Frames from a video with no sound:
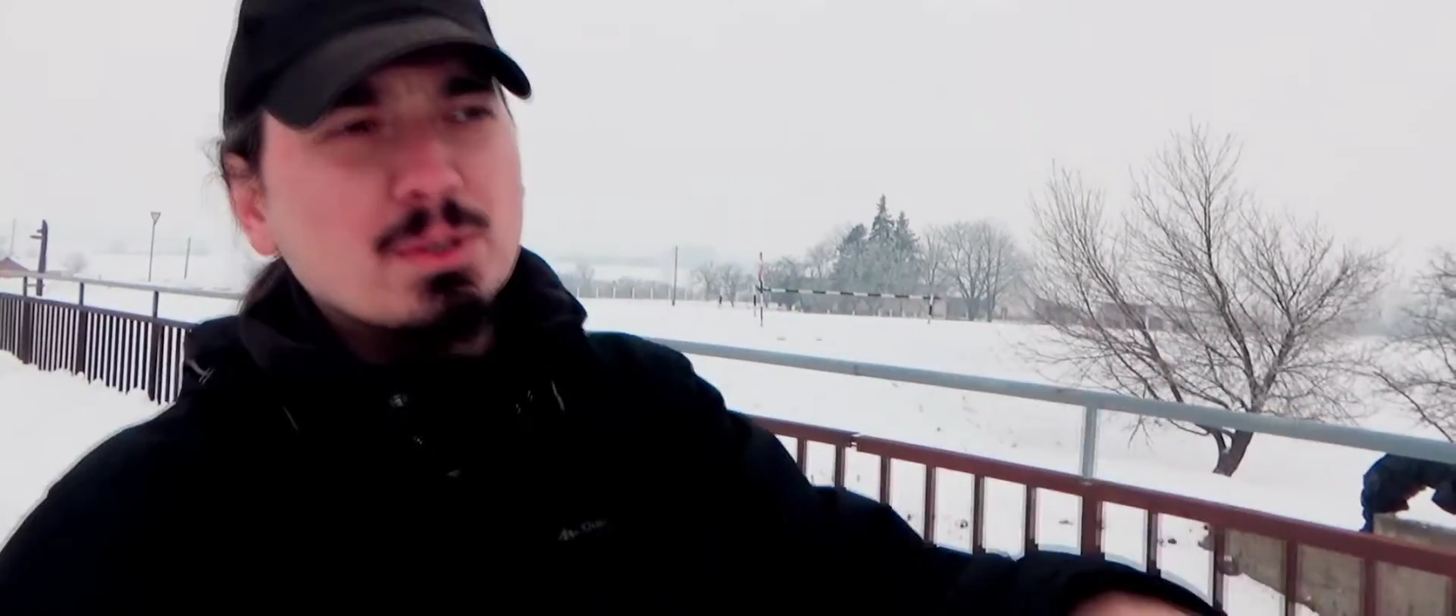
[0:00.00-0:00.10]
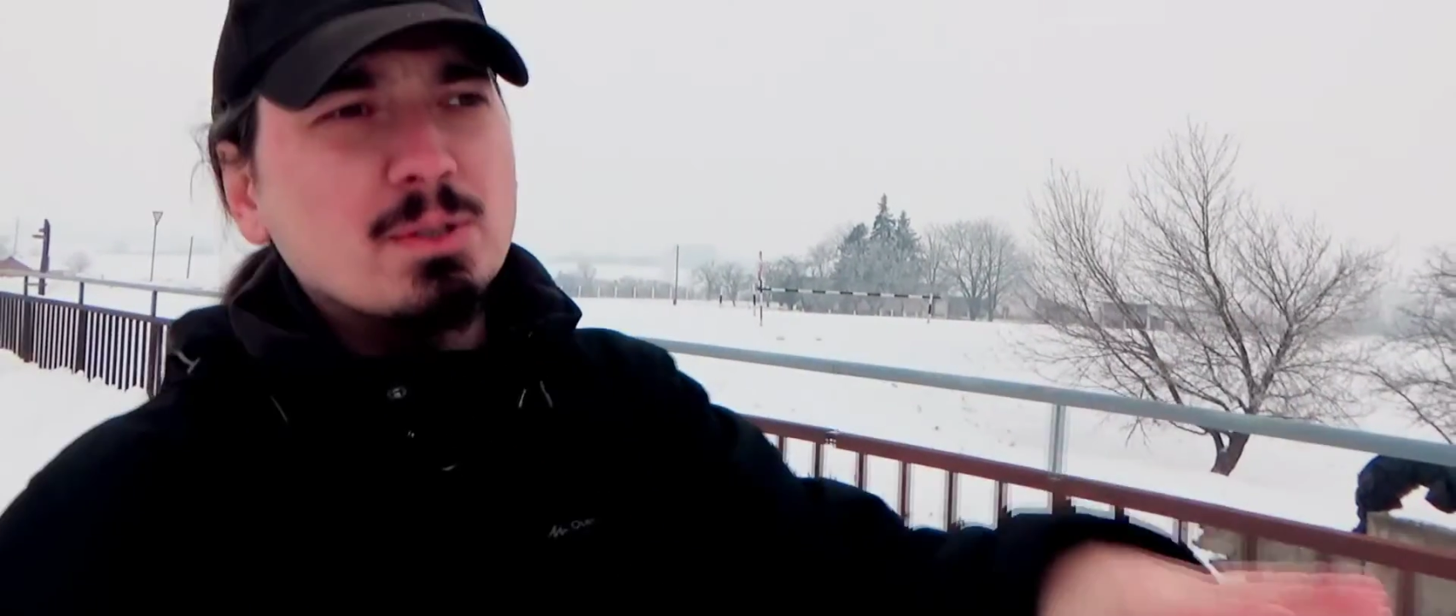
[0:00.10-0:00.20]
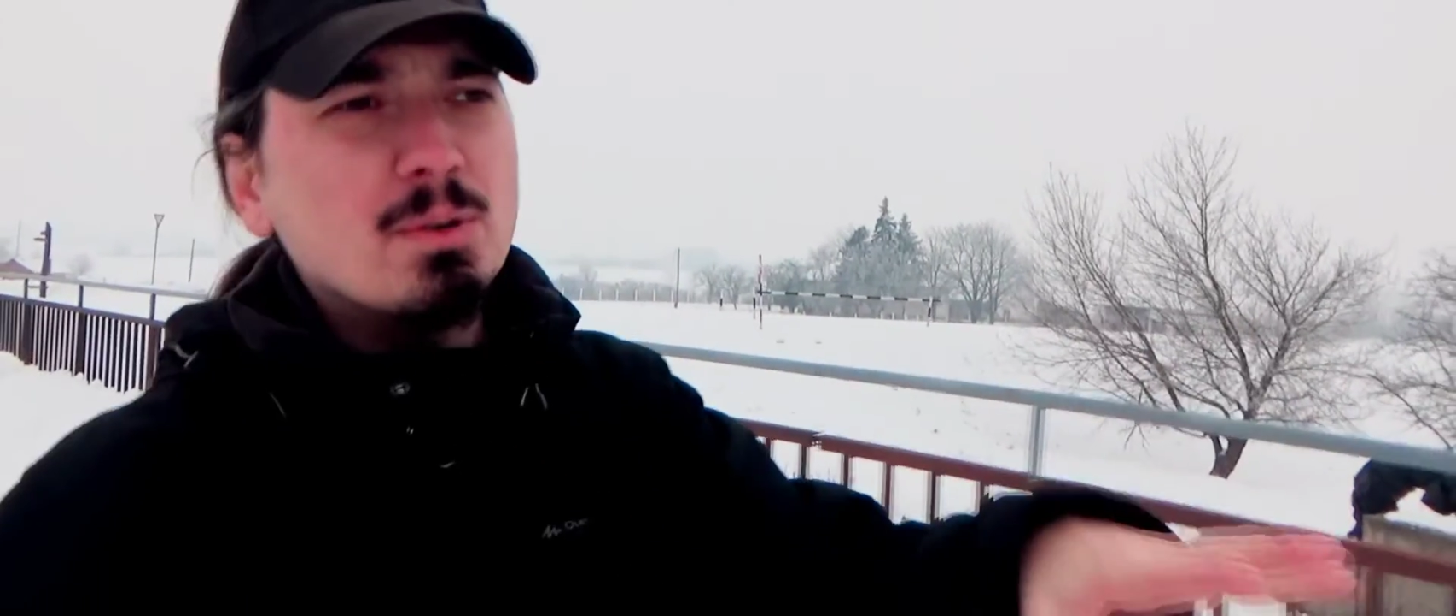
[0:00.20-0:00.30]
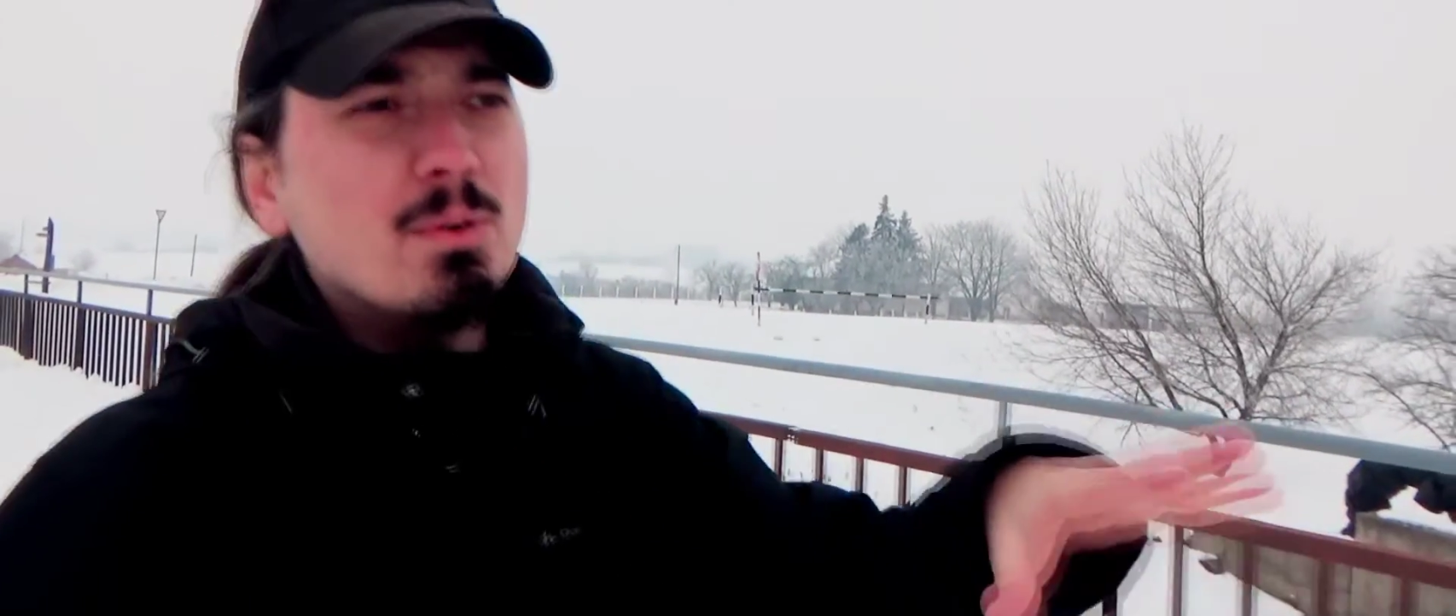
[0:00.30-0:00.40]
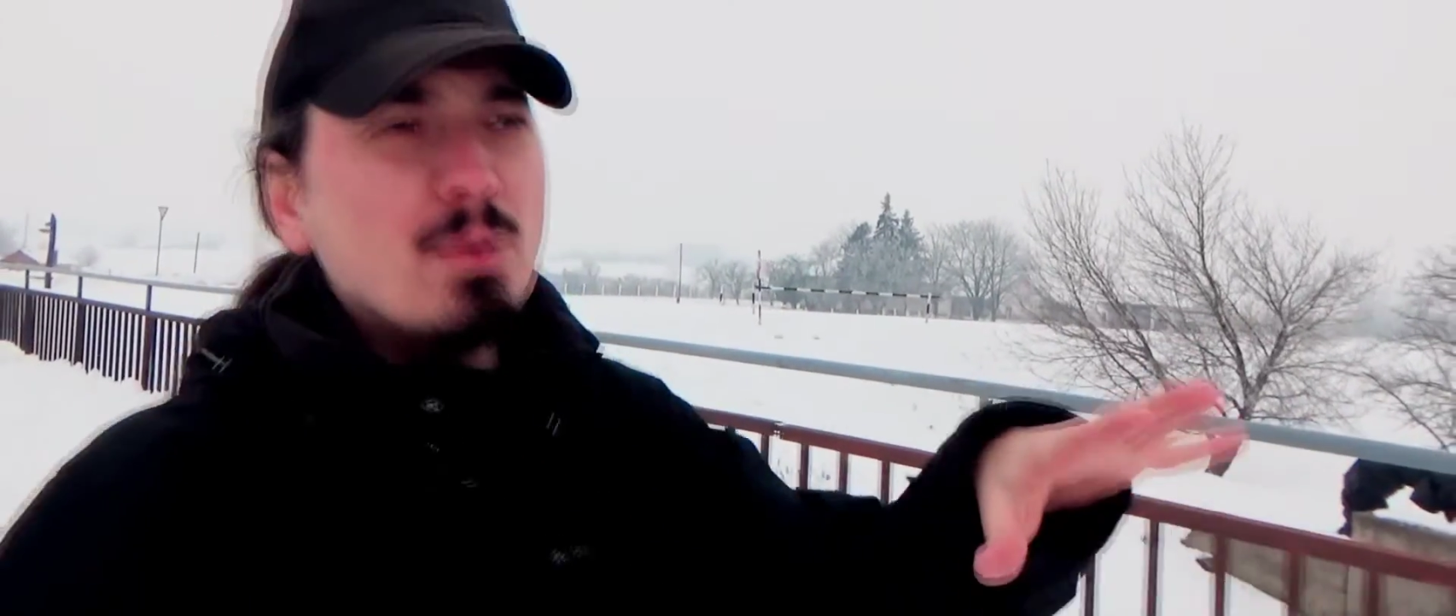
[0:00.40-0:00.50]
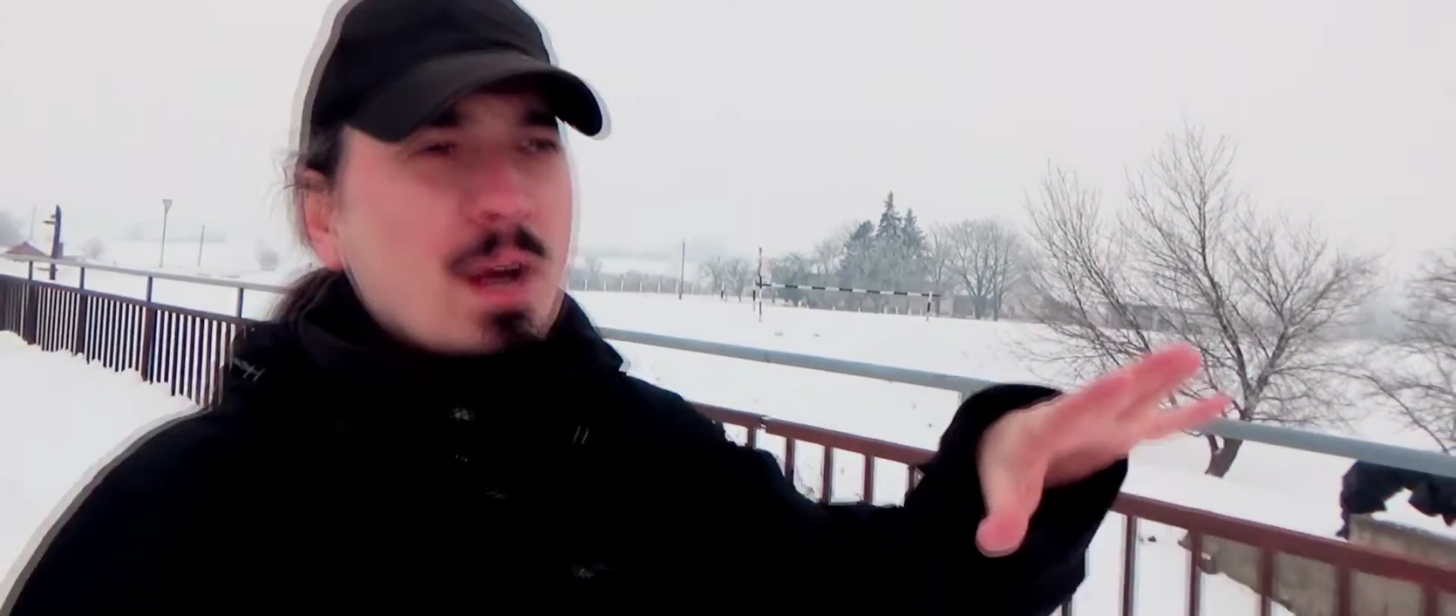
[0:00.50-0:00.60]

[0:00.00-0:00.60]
to